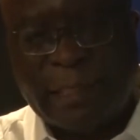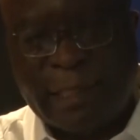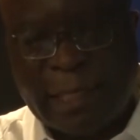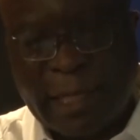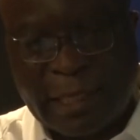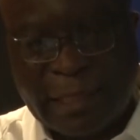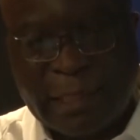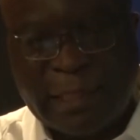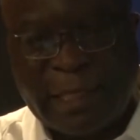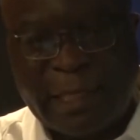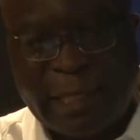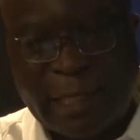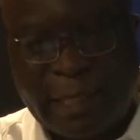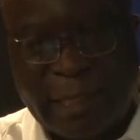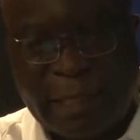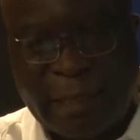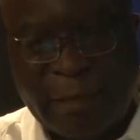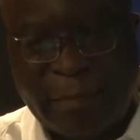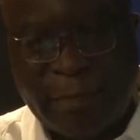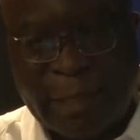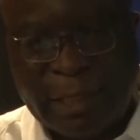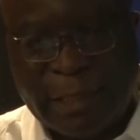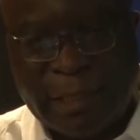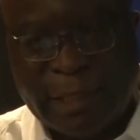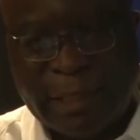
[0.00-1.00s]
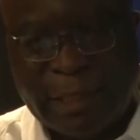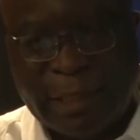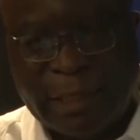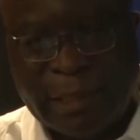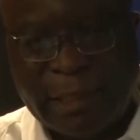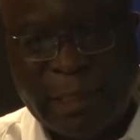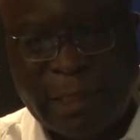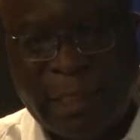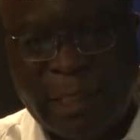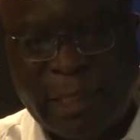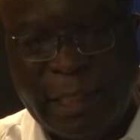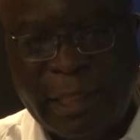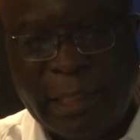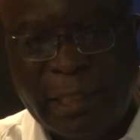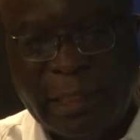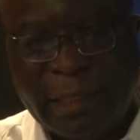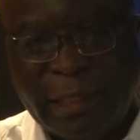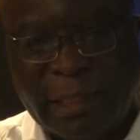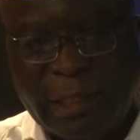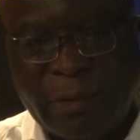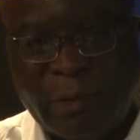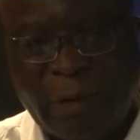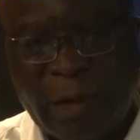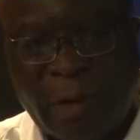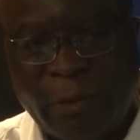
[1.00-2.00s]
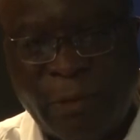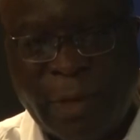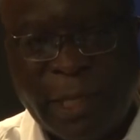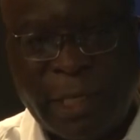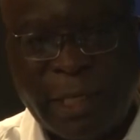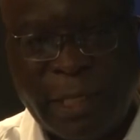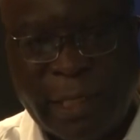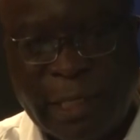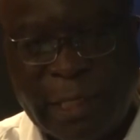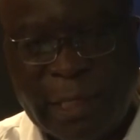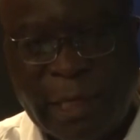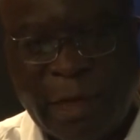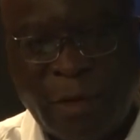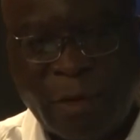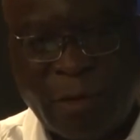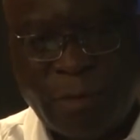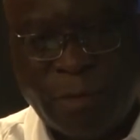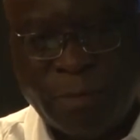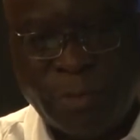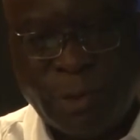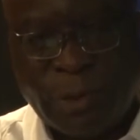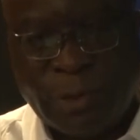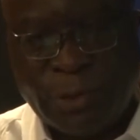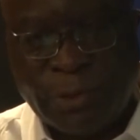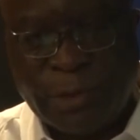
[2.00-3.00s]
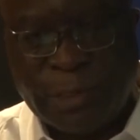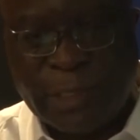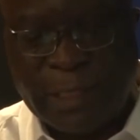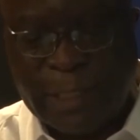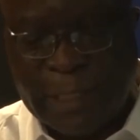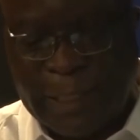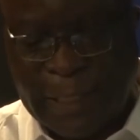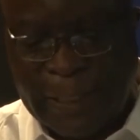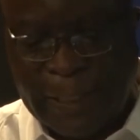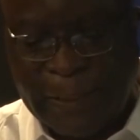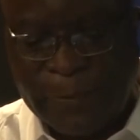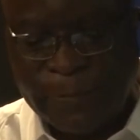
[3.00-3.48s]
textile materials. Indeed, we are working now on producing